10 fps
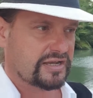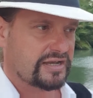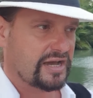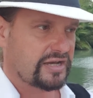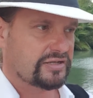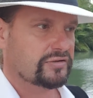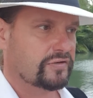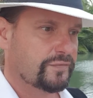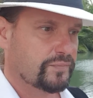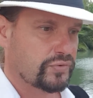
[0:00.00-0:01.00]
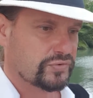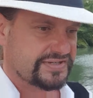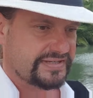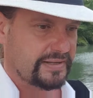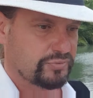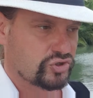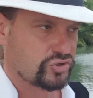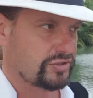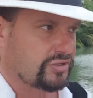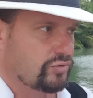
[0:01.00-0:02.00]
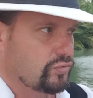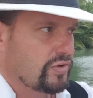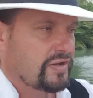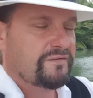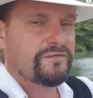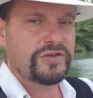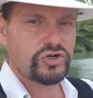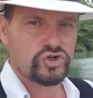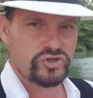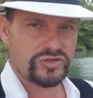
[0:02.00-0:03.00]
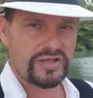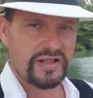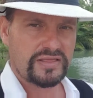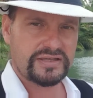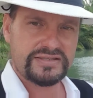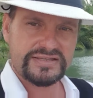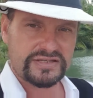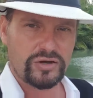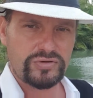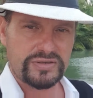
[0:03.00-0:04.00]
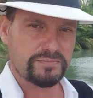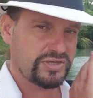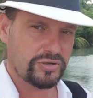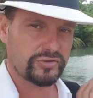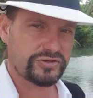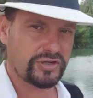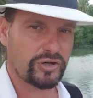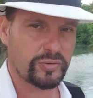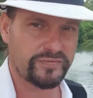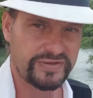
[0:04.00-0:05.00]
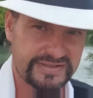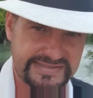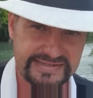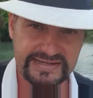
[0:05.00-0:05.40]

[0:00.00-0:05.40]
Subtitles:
kind of perception, into a vision that is going beyond the obvious.